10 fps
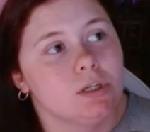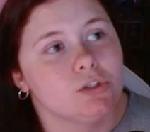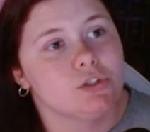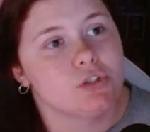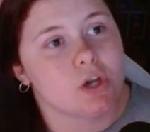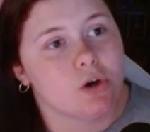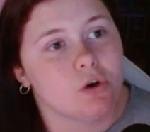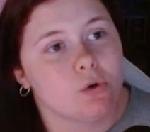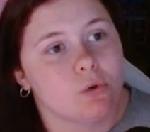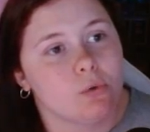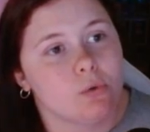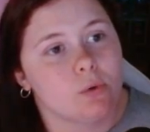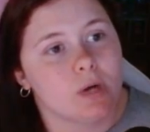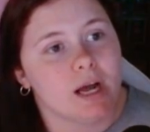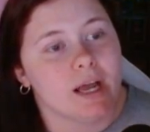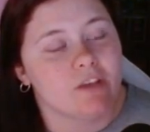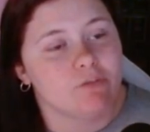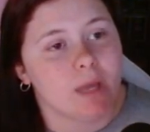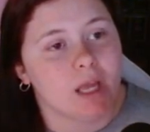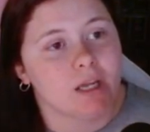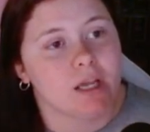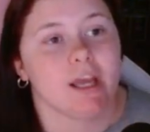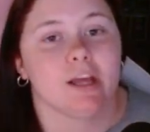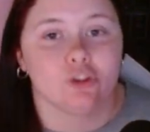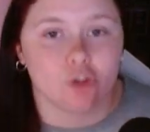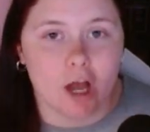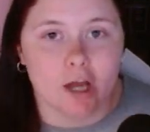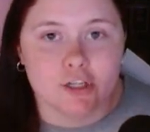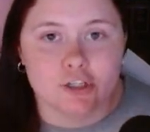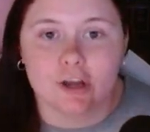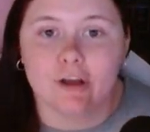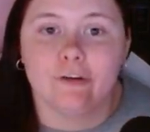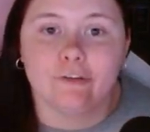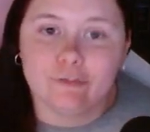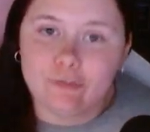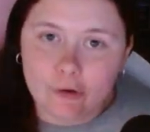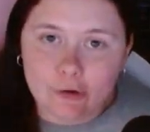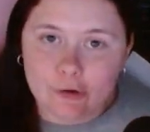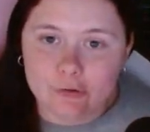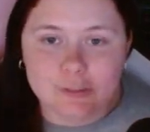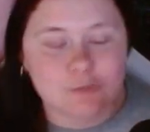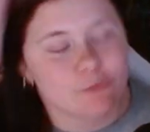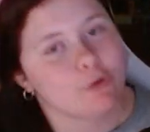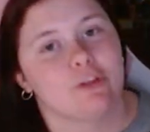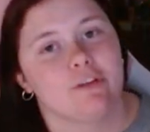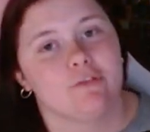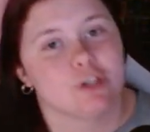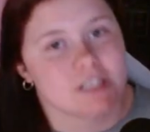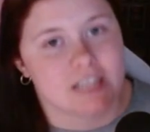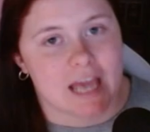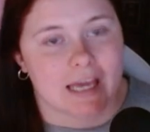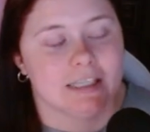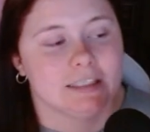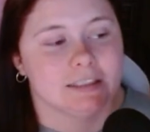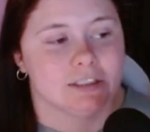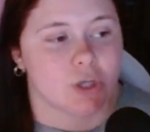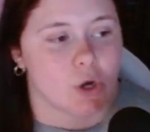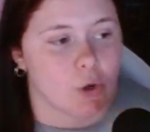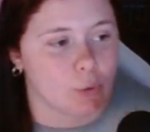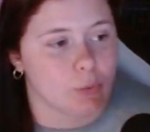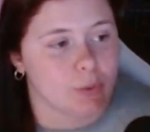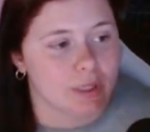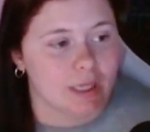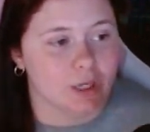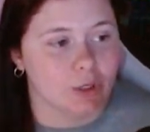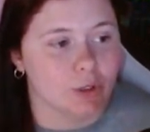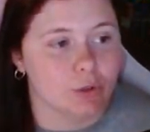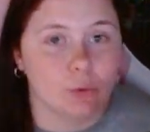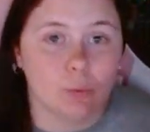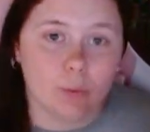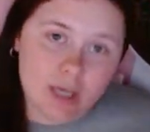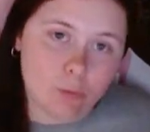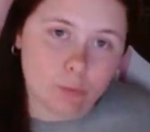So I have made a collage of photos for the first day. So here we go.